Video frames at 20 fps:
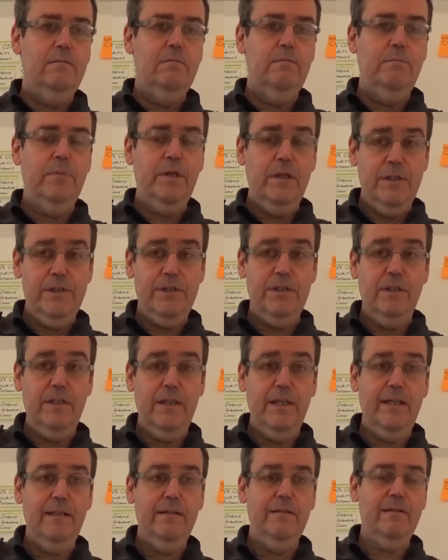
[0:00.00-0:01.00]

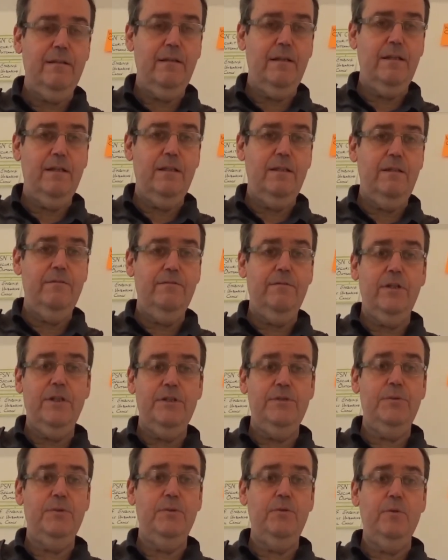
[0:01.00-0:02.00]
Personally, the
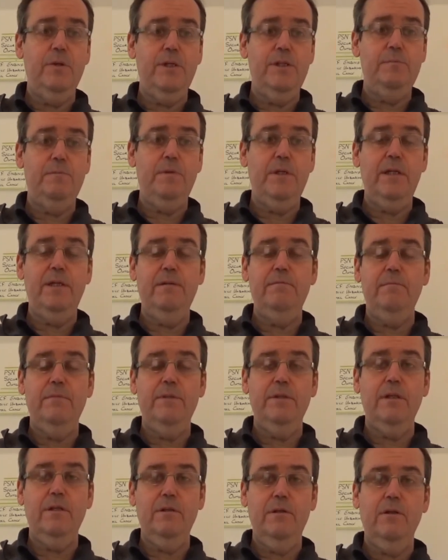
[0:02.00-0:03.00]
advice would always be,
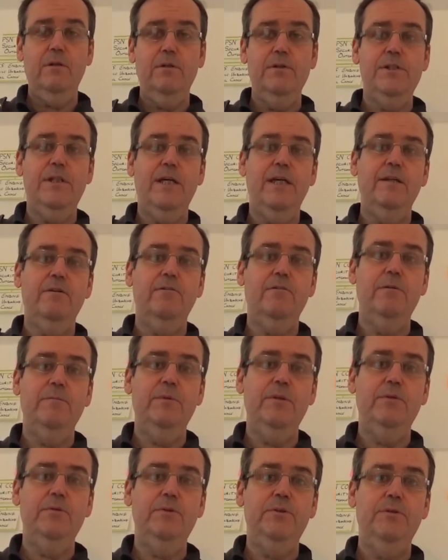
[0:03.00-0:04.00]
don't contact the
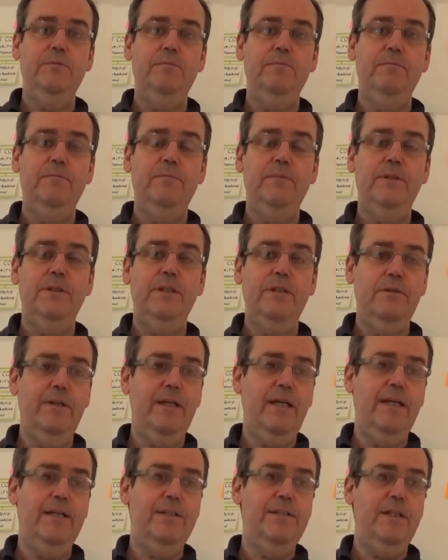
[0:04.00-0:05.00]
criminals, don't
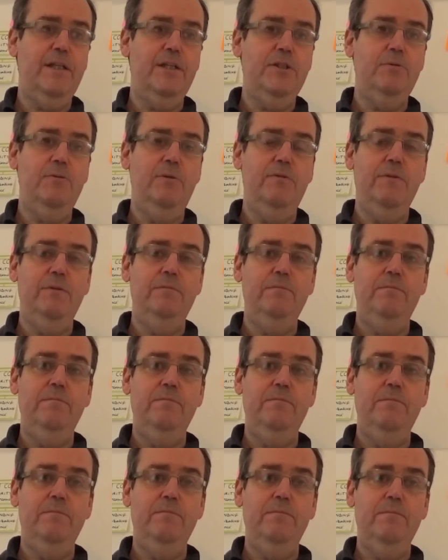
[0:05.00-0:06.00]
get in touch with them,
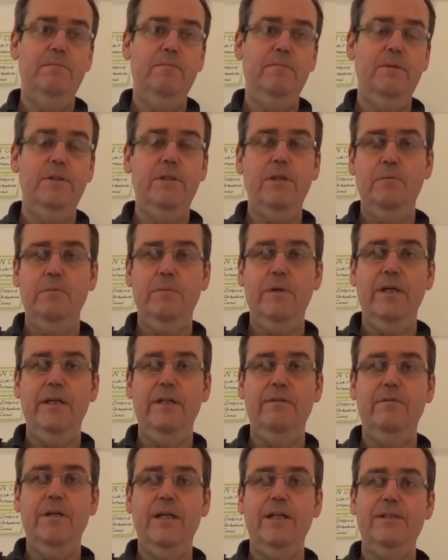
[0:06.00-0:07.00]
don't pay
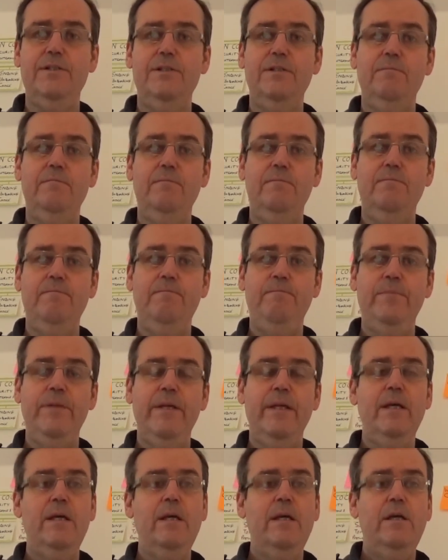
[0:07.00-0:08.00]
the ransom.
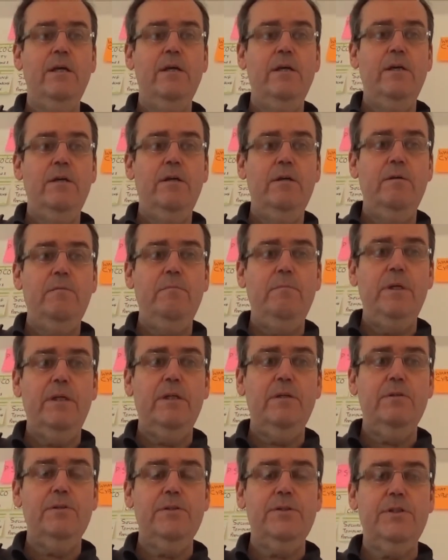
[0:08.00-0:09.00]

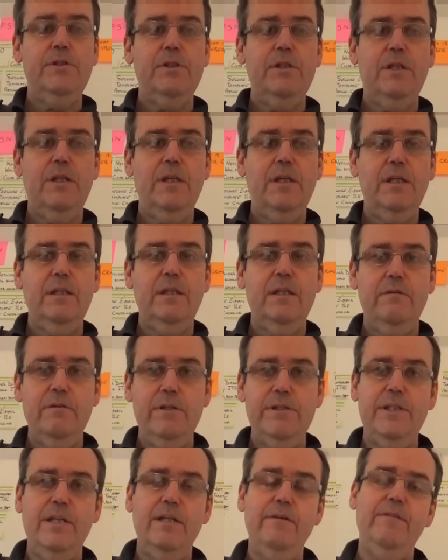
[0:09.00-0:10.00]
Because there
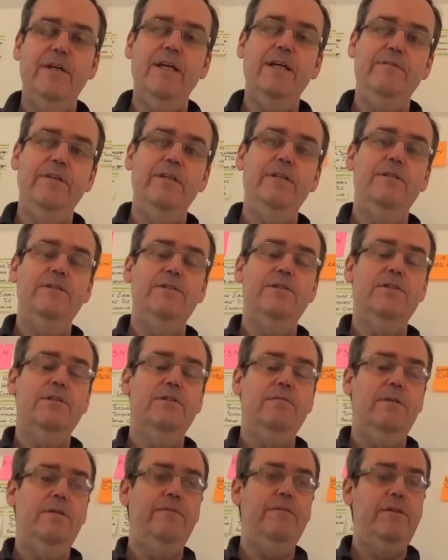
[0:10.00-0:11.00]
is
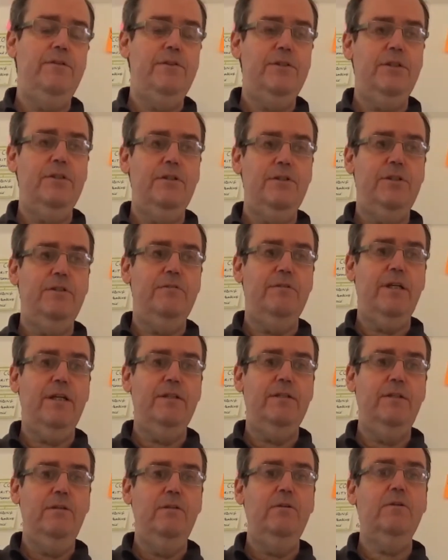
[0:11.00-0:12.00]
evidence, if you search
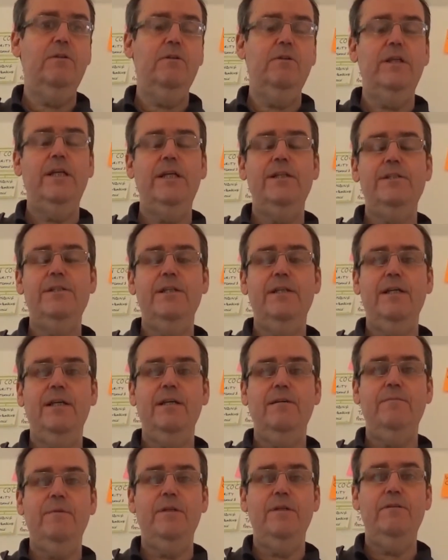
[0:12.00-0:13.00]
around and look on the
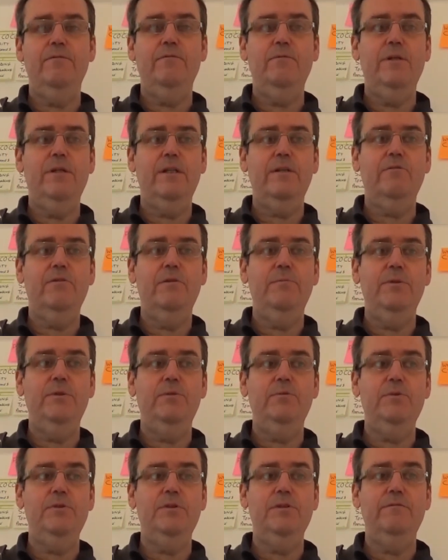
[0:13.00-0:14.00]
internet, of where the
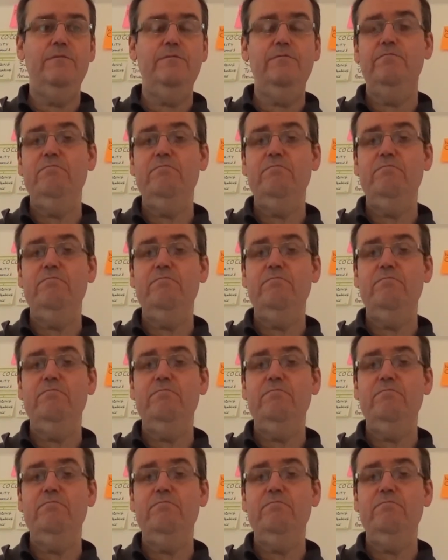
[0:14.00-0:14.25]
criminals have